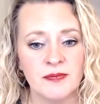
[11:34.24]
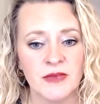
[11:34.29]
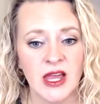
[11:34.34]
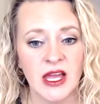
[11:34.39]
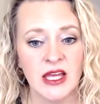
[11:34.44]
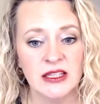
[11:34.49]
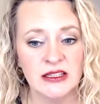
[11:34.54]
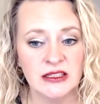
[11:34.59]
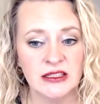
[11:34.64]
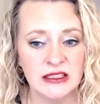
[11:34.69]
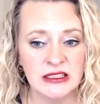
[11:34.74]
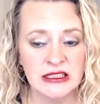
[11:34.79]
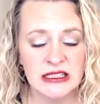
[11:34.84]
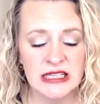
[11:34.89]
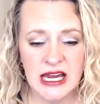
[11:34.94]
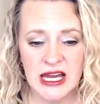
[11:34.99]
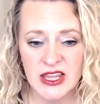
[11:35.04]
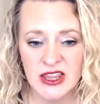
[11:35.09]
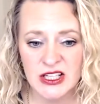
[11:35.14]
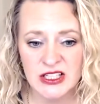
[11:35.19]
And
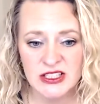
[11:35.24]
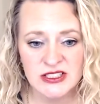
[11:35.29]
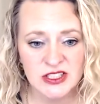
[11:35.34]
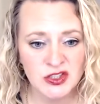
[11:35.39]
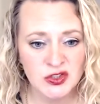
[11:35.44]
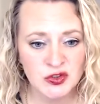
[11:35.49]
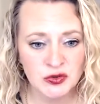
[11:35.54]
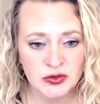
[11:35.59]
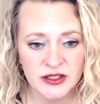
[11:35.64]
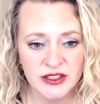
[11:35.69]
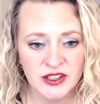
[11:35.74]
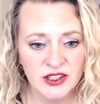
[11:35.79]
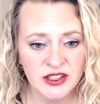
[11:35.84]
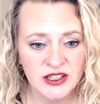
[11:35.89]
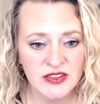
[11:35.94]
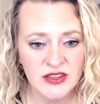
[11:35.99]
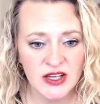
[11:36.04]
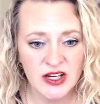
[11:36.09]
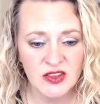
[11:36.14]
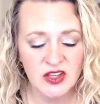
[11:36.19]
yeah, there's a trigger
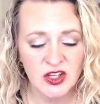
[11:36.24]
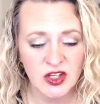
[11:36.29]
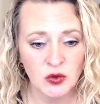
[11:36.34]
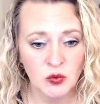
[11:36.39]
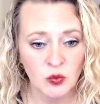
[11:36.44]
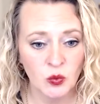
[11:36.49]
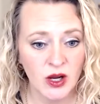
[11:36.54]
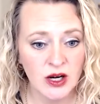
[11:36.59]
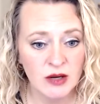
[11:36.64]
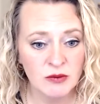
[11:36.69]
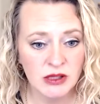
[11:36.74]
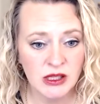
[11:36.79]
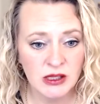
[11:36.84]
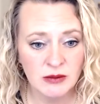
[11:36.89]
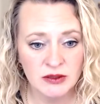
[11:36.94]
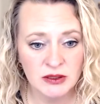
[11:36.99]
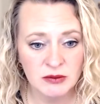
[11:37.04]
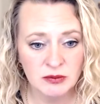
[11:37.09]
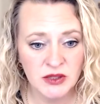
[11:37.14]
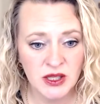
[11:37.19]
in there that you want to be
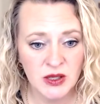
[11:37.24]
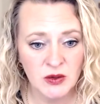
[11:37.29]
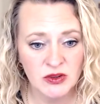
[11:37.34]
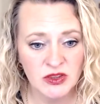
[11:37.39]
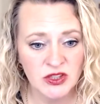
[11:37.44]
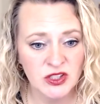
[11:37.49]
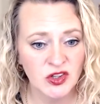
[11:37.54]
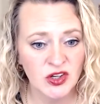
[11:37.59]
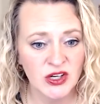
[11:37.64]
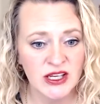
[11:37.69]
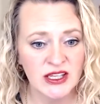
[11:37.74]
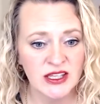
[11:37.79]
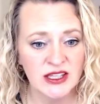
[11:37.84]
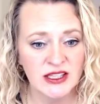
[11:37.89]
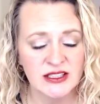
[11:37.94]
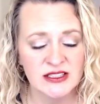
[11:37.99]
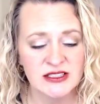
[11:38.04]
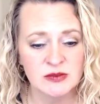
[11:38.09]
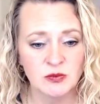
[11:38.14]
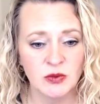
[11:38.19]
able to play with the
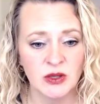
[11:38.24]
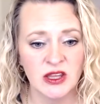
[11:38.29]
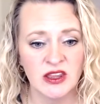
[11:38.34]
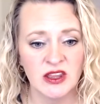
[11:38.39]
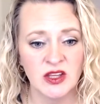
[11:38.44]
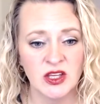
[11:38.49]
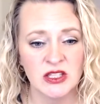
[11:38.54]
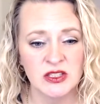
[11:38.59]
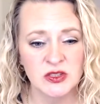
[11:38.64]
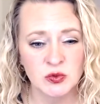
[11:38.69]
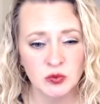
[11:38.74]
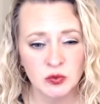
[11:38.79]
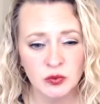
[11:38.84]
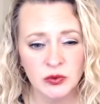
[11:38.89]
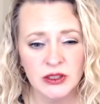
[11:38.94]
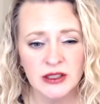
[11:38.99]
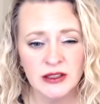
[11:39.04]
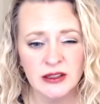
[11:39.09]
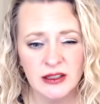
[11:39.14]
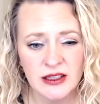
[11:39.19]
grandkids, but it's
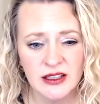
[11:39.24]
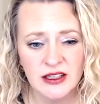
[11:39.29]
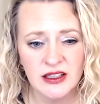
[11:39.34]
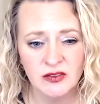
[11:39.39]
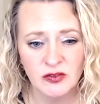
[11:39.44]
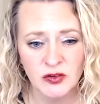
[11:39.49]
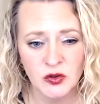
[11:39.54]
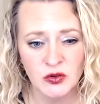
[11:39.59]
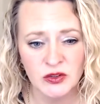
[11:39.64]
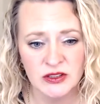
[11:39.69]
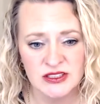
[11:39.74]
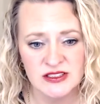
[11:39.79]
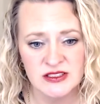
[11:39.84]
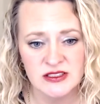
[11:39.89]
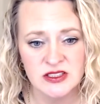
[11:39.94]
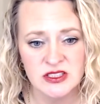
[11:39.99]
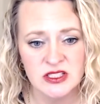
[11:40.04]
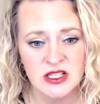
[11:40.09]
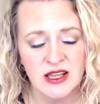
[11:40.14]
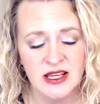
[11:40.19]
really, if you
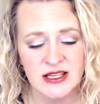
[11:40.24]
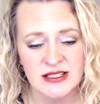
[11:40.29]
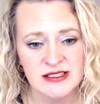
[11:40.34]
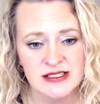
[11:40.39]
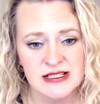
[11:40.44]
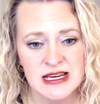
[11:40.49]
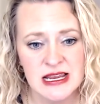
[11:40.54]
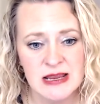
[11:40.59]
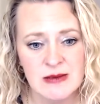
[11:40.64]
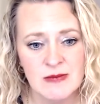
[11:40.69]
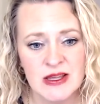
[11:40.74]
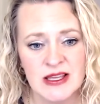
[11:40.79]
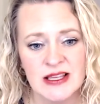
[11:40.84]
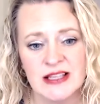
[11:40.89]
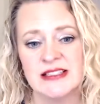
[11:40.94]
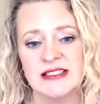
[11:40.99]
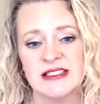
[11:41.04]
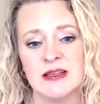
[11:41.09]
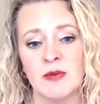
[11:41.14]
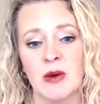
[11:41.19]
listen to that statement,
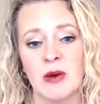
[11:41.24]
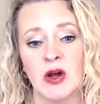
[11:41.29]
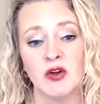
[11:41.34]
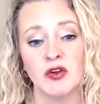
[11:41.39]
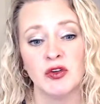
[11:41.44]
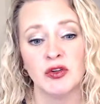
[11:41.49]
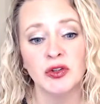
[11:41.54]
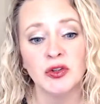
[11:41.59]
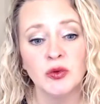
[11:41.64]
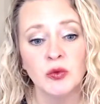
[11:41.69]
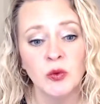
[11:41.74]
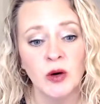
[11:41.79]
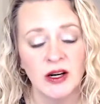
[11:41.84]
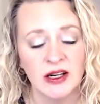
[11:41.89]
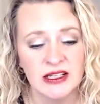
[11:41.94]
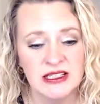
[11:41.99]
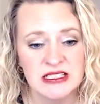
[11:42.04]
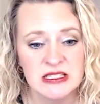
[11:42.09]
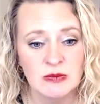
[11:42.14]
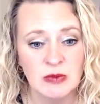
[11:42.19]
it's about you
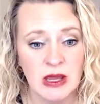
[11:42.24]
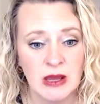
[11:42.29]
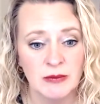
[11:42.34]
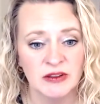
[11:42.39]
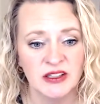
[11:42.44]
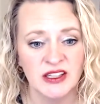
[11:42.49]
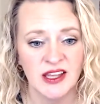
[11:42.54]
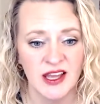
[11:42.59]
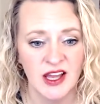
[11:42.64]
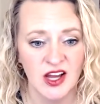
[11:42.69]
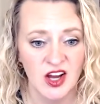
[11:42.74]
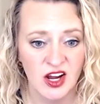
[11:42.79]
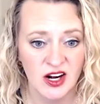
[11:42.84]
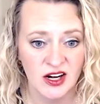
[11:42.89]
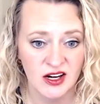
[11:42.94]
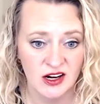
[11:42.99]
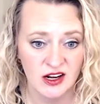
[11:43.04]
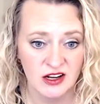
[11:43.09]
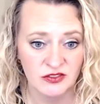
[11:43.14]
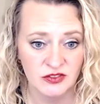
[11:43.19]
wanting to be able to get on
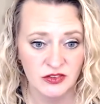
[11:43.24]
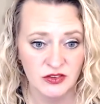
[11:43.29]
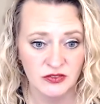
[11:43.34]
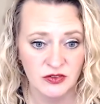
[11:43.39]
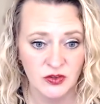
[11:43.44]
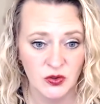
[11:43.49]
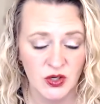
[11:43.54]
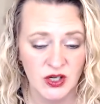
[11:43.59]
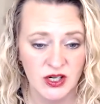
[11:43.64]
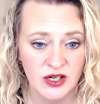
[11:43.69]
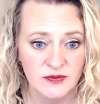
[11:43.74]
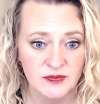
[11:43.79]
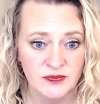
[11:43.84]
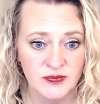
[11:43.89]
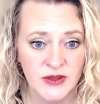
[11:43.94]
and off the floor.